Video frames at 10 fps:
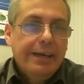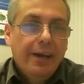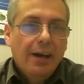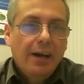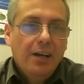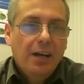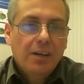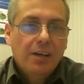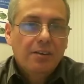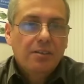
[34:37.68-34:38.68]

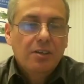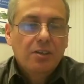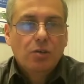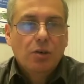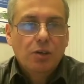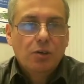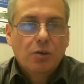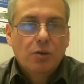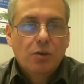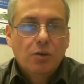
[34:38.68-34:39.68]
I think you're
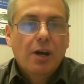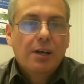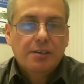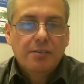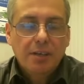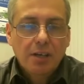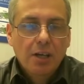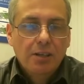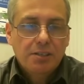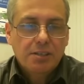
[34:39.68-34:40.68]
right. I think
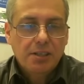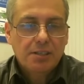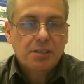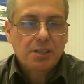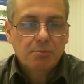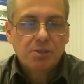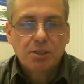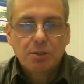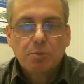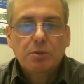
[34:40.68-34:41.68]
this
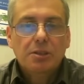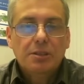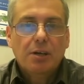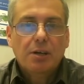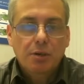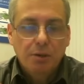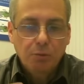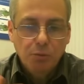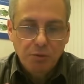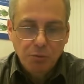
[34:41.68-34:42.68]
comes to the point now
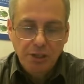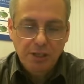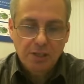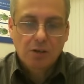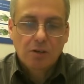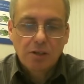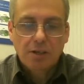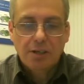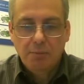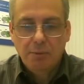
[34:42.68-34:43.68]
with we at Nokia
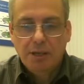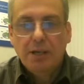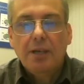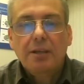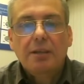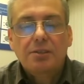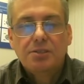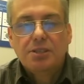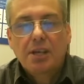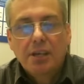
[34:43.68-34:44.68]
coming in and
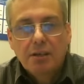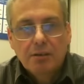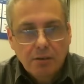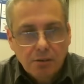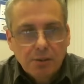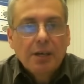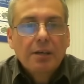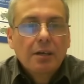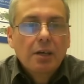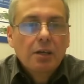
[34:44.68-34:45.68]
saying,
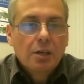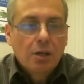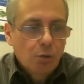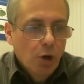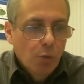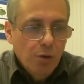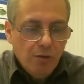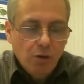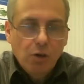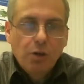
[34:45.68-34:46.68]
okay, we've
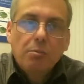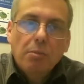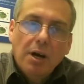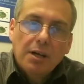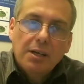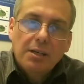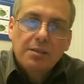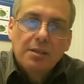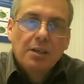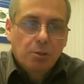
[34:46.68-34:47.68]
heard the market.
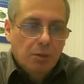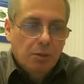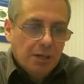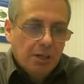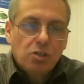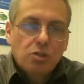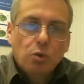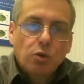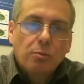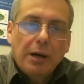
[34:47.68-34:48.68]
The market has
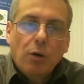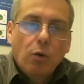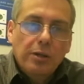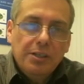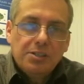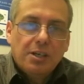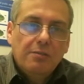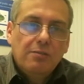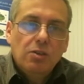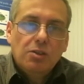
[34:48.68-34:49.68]
talked about all these
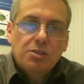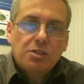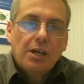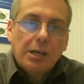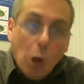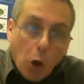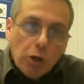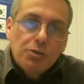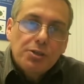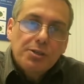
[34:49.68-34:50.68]
diverse
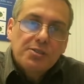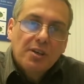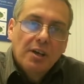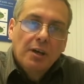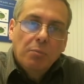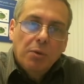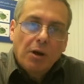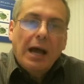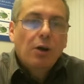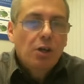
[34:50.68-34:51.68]
technologies, but
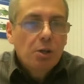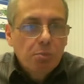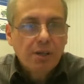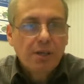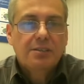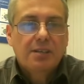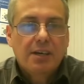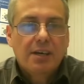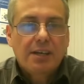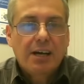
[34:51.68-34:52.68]
how do you bring it
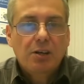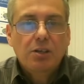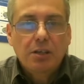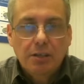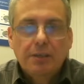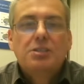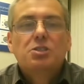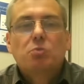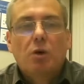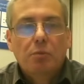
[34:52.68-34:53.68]
together? And this
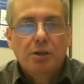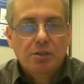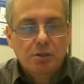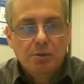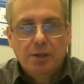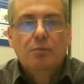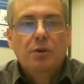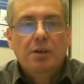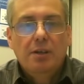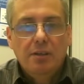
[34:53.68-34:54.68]
is what we're doing
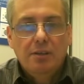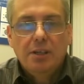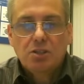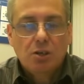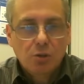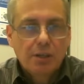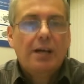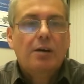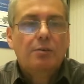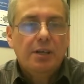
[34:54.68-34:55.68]
with this whole
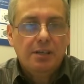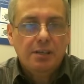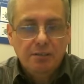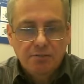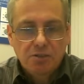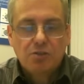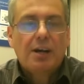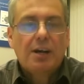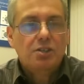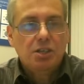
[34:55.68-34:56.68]
cloud native
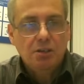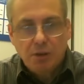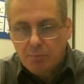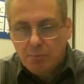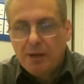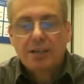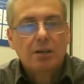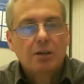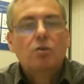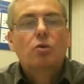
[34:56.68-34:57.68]
strategy around Packet
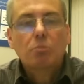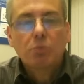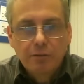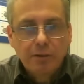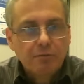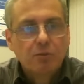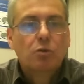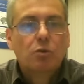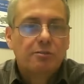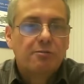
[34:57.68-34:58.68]
Core, moving
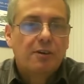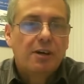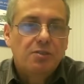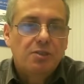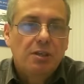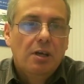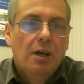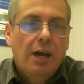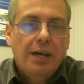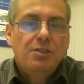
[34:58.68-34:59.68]
forward to 5G
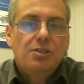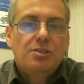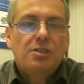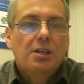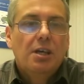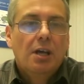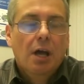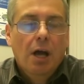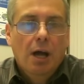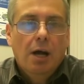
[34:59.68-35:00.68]
NGC,
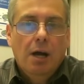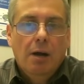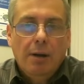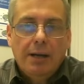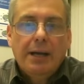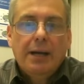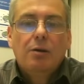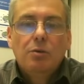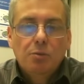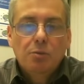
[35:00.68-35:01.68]
and
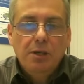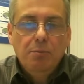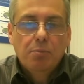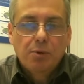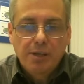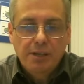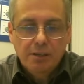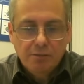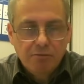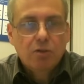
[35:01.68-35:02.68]
how do we bring
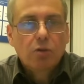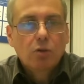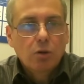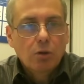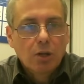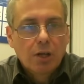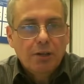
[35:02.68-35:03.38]
the full